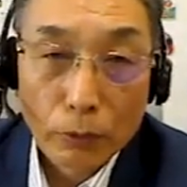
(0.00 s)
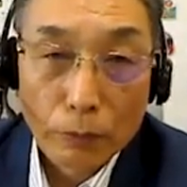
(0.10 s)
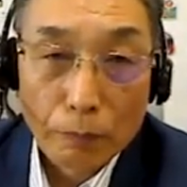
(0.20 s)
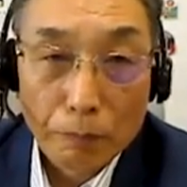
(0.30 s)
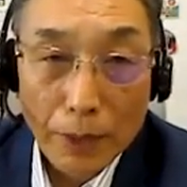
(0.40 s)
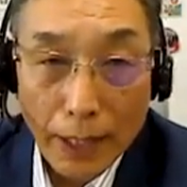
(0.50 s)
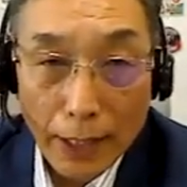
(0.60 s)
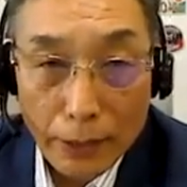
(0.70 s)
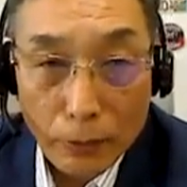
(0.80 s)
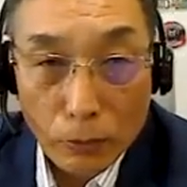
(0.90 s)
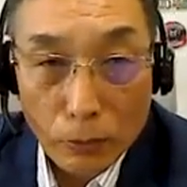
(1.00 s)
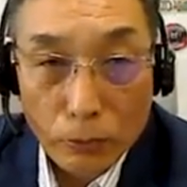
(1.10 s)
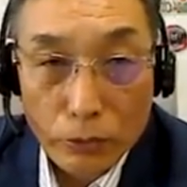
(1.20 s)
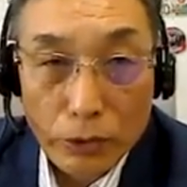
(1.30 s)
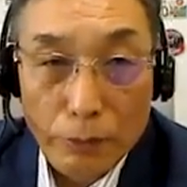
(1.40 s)

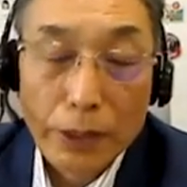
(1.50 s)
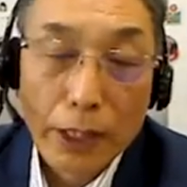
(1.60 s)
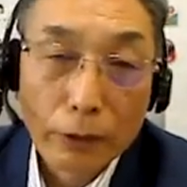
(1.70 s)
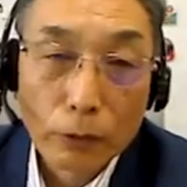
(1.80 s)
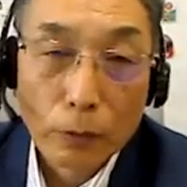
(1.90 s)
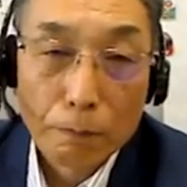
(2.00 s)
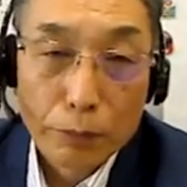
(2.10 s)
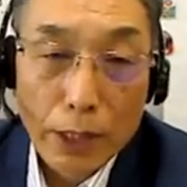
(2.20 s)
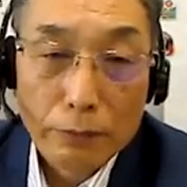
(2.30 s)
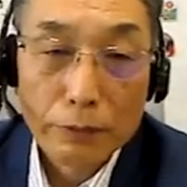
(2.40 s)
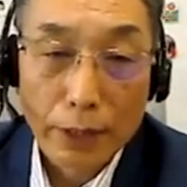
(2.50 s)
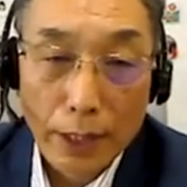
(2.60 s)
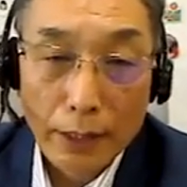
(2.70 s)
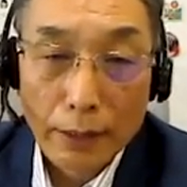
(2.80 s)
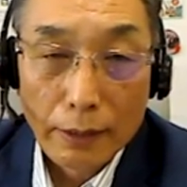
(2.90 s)
EJEP. This is a
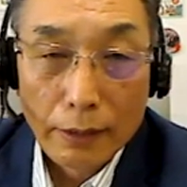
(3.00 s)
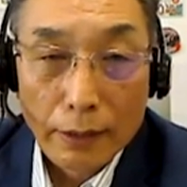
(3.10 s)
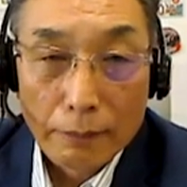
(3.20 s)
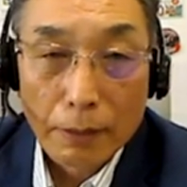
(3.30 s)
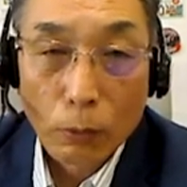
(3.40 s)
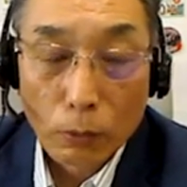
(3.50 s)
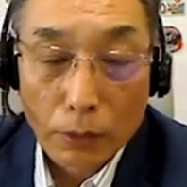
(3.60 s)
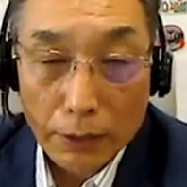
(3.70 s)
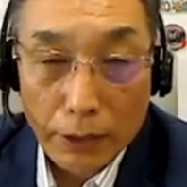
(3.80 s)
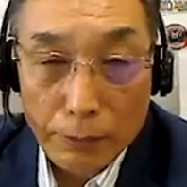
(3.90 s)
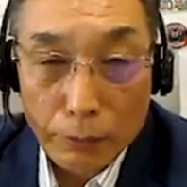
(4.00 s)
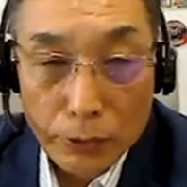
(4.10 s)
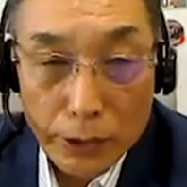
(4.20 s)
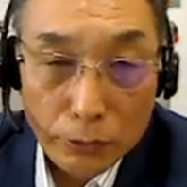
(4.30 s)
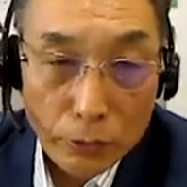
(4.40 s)
partnership program
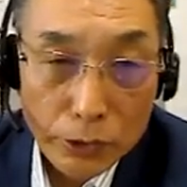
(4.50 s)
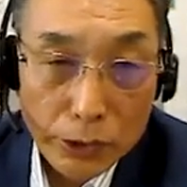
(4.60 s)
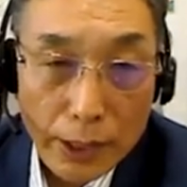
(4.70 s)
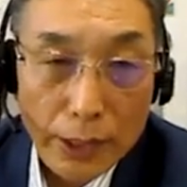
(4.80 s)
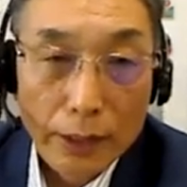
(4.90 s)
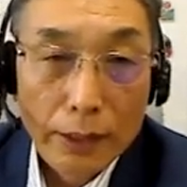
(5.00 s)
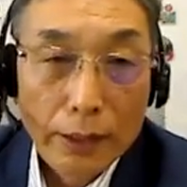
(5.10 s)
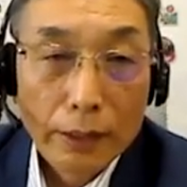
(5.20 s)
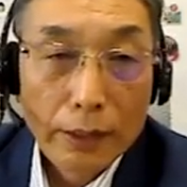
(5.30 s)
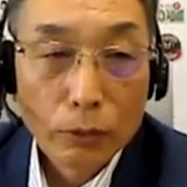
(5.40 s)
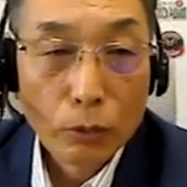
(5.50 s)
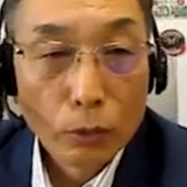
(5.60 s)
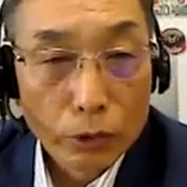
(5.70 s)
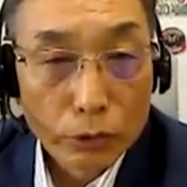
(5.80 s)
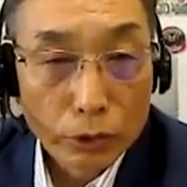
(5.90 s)
under the very strong
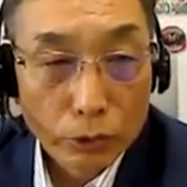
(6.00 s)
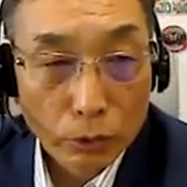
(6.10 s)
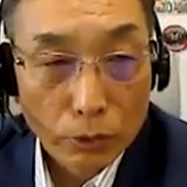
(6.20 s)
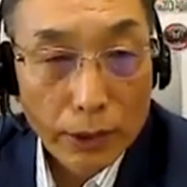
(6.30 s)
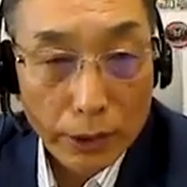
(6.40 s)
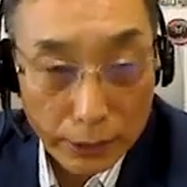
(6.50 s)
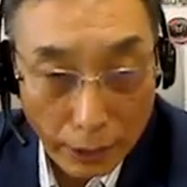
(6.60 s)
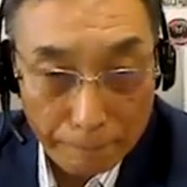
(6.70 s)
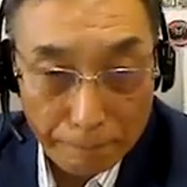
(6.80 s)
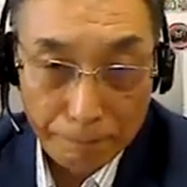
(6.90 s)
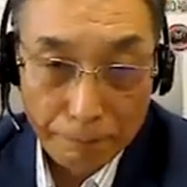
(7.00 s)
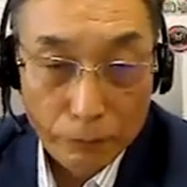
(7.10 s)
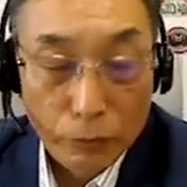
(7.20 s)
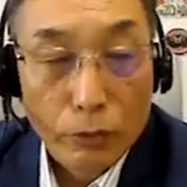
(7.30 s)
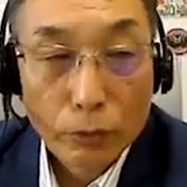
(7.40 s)
leadership by the
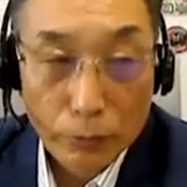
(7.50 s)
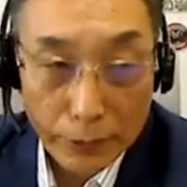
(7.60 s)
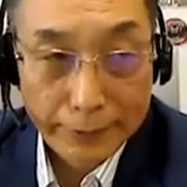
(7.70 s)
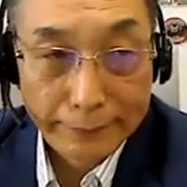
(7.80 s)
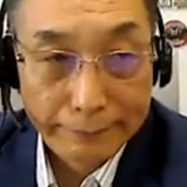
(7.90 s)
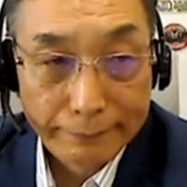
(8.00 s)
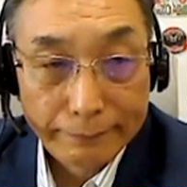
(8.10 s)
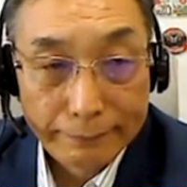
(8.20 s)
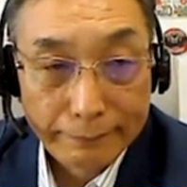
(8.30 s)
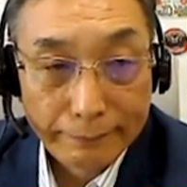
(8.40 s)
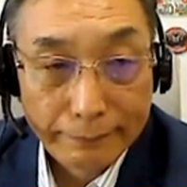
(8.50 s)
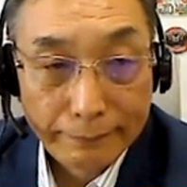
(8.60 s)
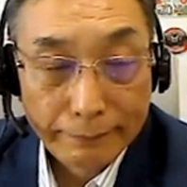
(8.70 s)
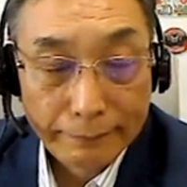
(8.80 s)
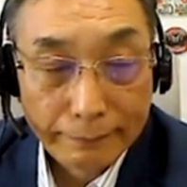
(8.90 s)
president. Uh, this
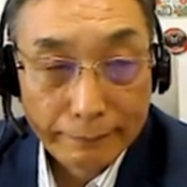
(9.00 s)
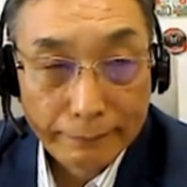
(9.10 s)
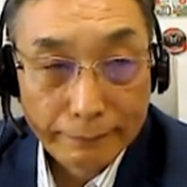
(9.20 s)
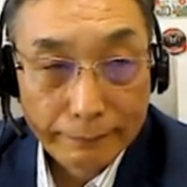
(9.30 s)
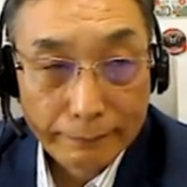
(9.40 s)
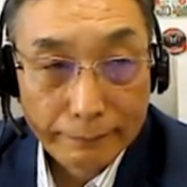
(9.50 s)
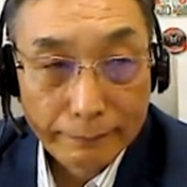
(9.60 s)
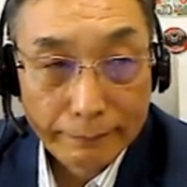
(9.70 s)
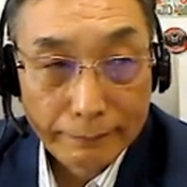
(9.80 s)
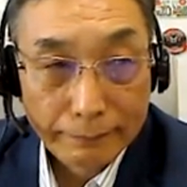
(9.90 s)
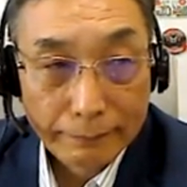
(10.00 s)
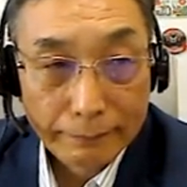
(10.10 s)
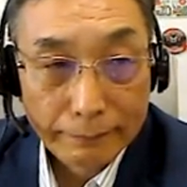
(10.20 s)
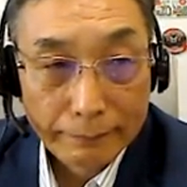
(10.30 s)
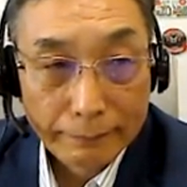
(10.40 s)
was uh,
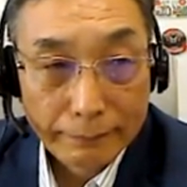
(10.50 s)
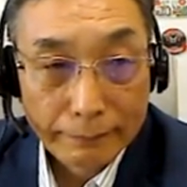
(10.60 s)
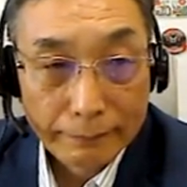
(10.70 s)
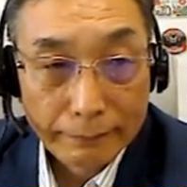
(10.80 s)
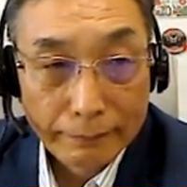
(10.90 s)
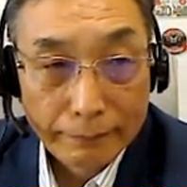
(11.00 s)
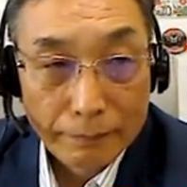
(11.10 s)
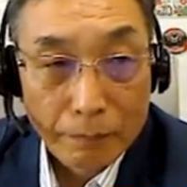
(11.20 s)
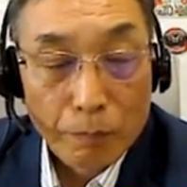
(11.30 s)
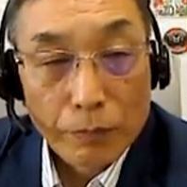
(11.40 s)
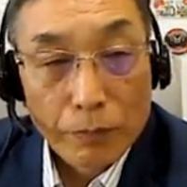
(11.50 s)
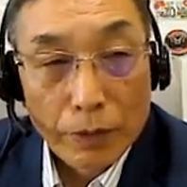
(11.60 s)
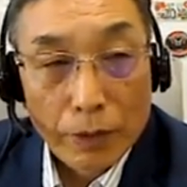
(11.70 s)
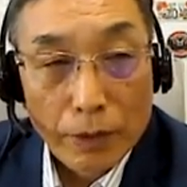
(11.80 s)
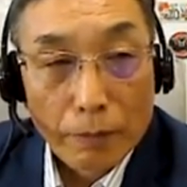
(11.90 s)
accomplished and
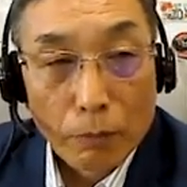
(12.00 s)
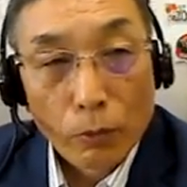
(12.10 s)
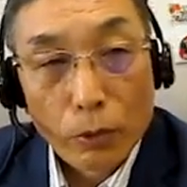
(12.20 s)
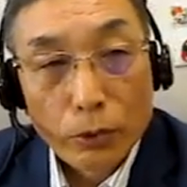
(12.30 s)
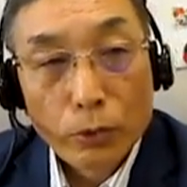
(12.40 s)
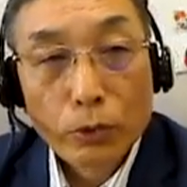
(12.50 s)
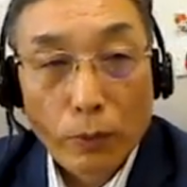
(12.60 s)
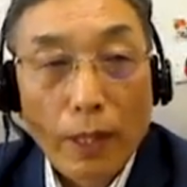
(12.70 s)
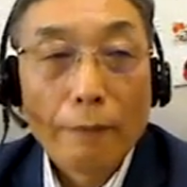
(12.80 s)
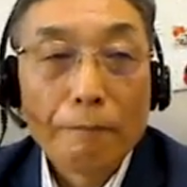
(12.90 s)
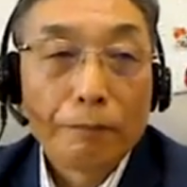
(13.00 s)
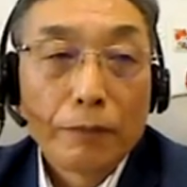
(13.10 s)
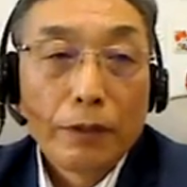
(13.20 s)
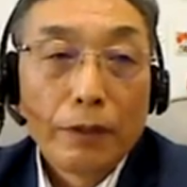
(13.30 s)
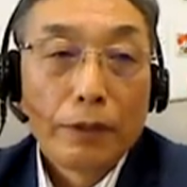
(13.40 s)
introduced as a national
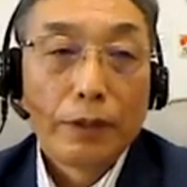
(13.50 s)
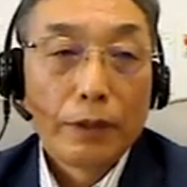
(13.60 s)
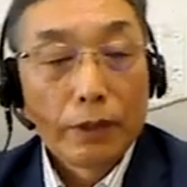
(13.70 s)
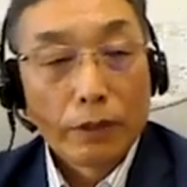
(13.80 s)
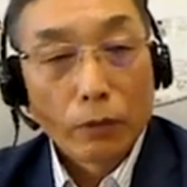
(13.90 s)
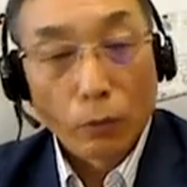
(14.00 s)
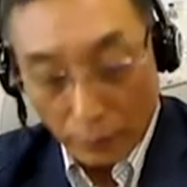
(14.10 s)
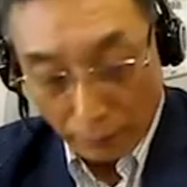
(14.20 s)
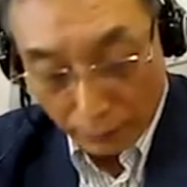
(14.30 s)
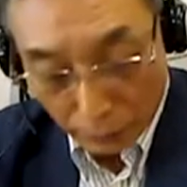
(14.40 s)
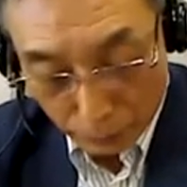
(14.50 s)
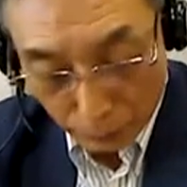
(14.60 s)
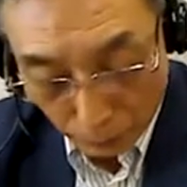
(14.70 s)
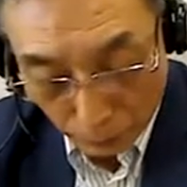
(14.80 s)
level project.